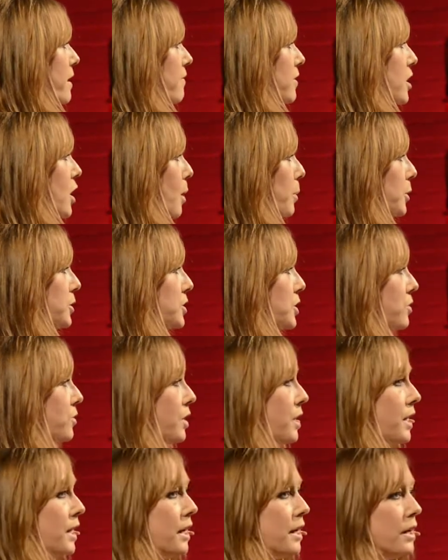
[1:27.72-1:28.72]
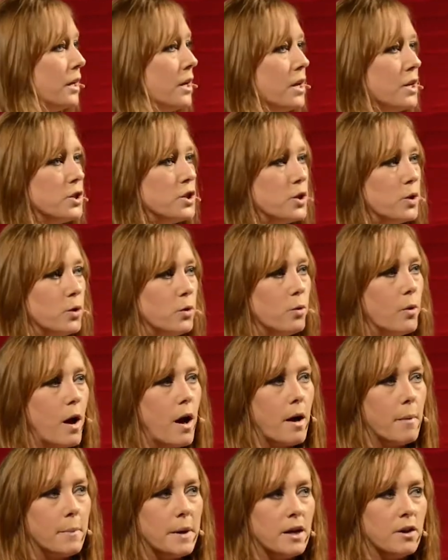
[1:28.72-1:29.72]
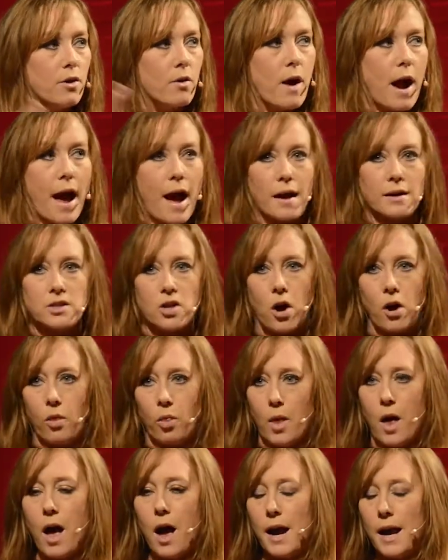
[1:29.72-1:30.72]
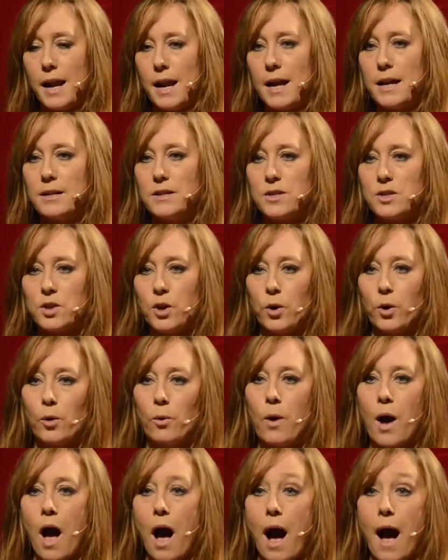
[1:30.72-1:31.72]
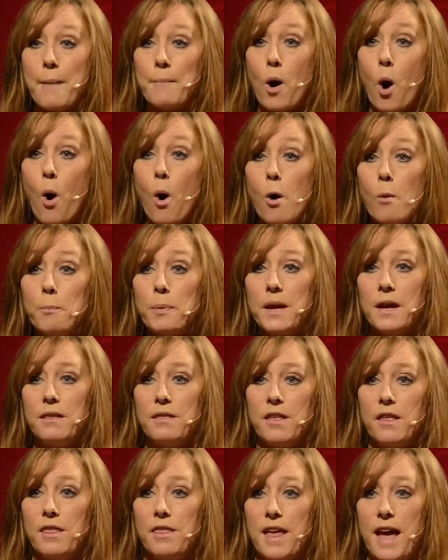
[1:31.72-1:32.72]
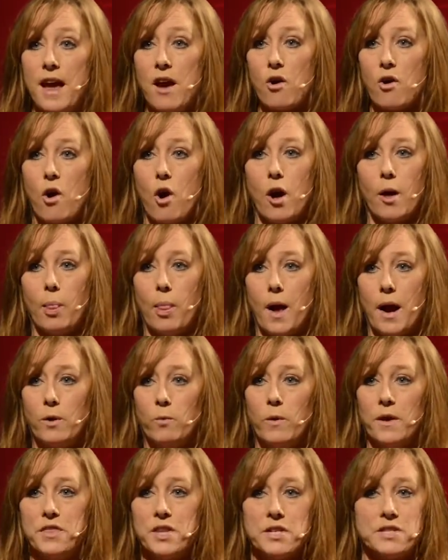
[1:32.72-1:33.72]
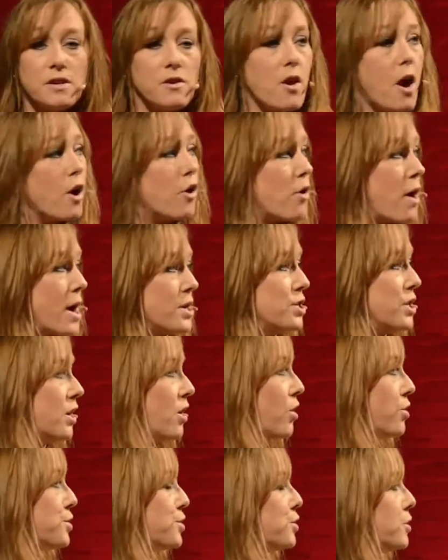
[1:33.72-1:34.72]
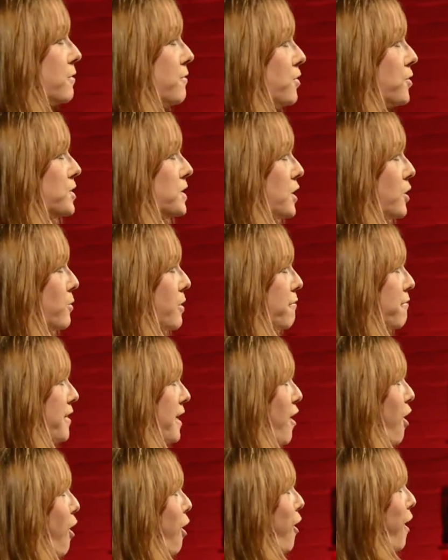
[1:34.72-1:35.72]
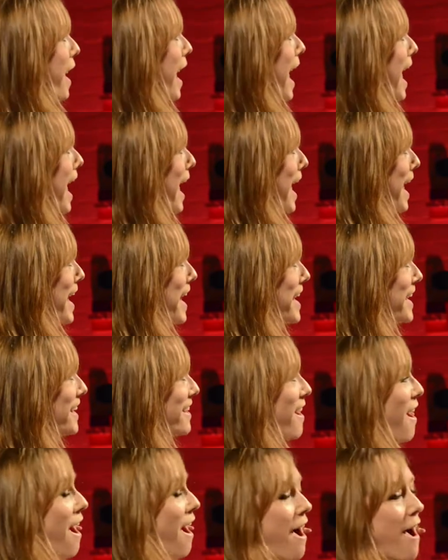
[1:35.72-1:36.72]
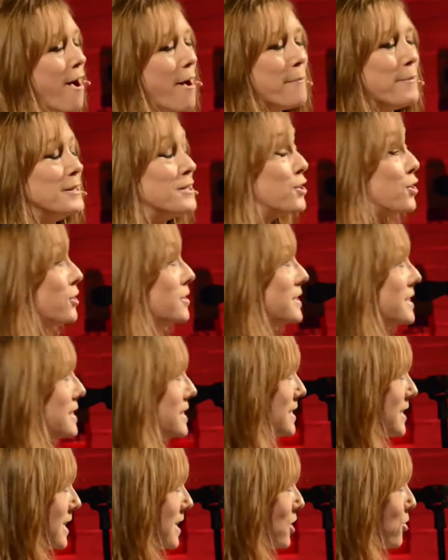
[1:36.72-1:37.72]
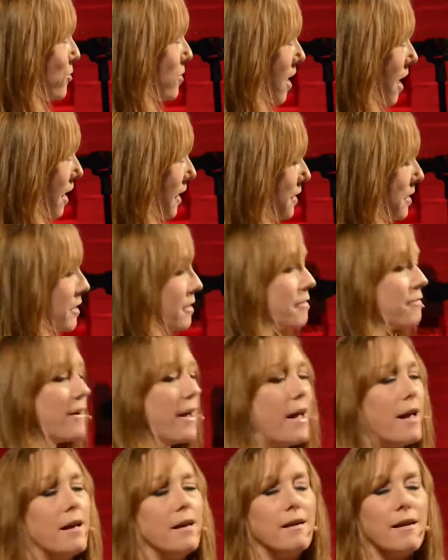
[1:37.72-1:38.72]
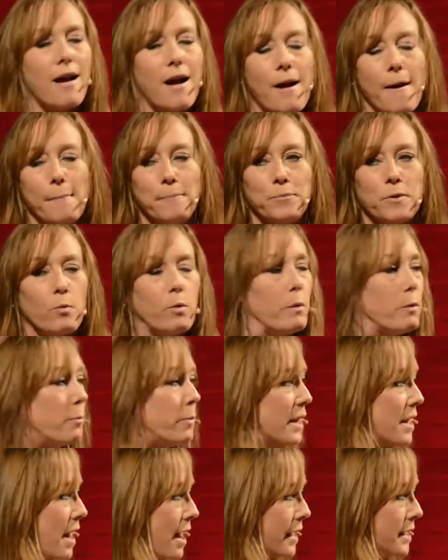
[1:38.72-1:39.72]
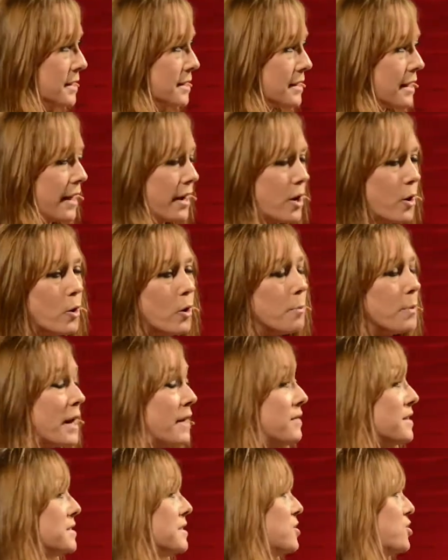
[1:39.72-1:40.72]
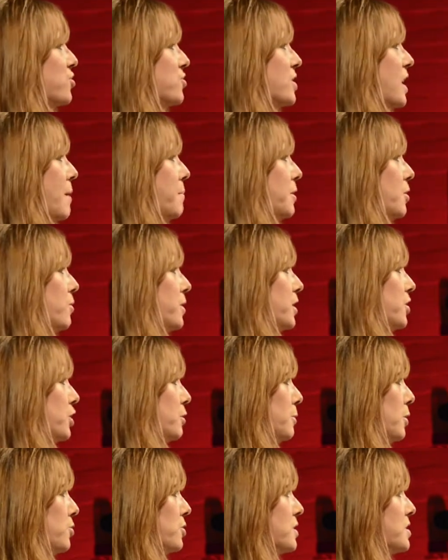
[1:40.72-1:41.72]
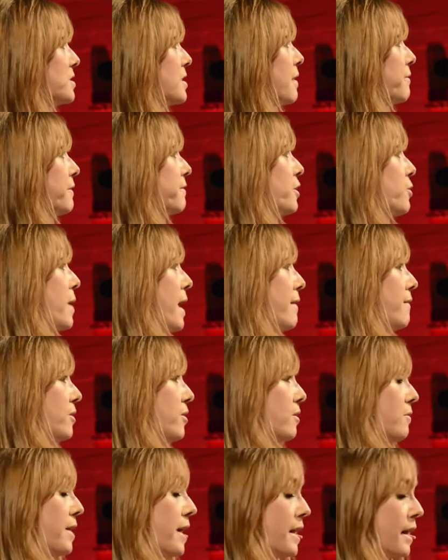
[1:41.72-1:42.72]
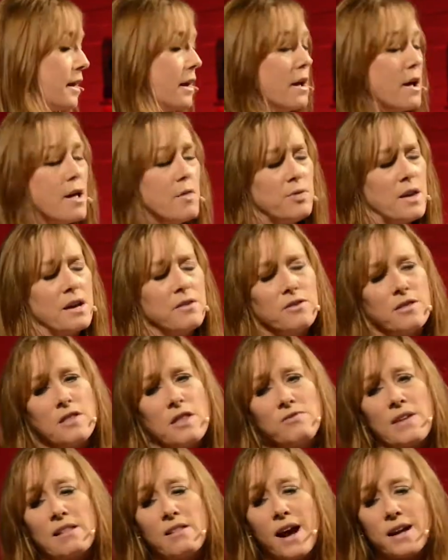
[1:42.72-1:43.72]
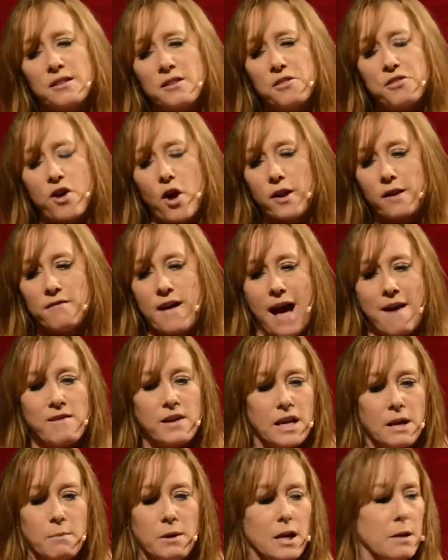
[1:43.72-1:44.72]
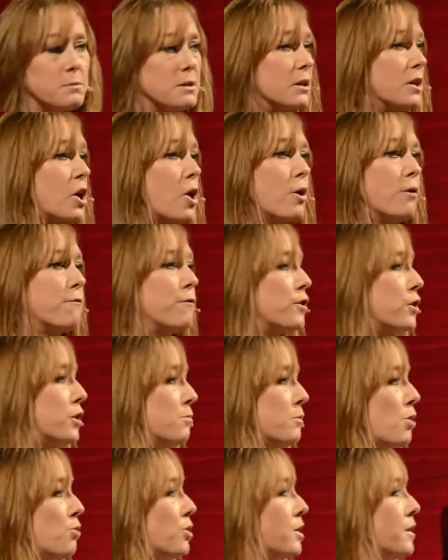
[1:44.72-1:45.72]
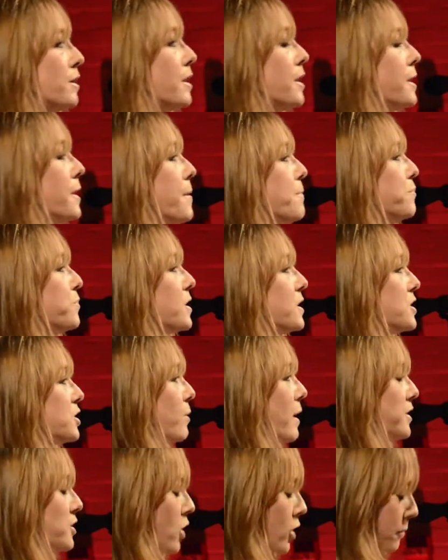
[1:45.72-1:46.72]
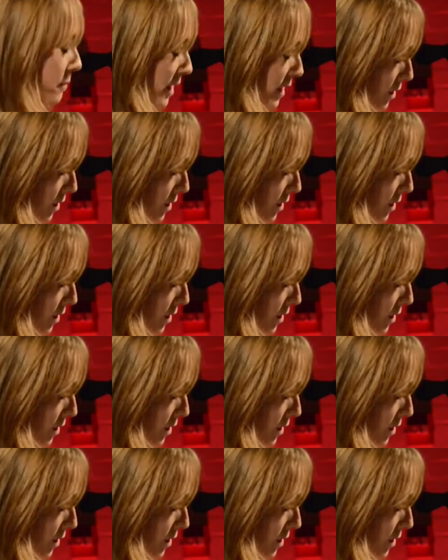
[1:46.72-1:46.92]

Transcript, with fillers: we have the opportunity to interact online. And so I'm hoping that they are online with us and not crashing our server. So if they are, hey, it's good to see you, kind of. And we will be nice, I hope. And this is your time to go get communion stuff if you haven't already. They liked the thought of having M&Ms and Coke for communion. So I told them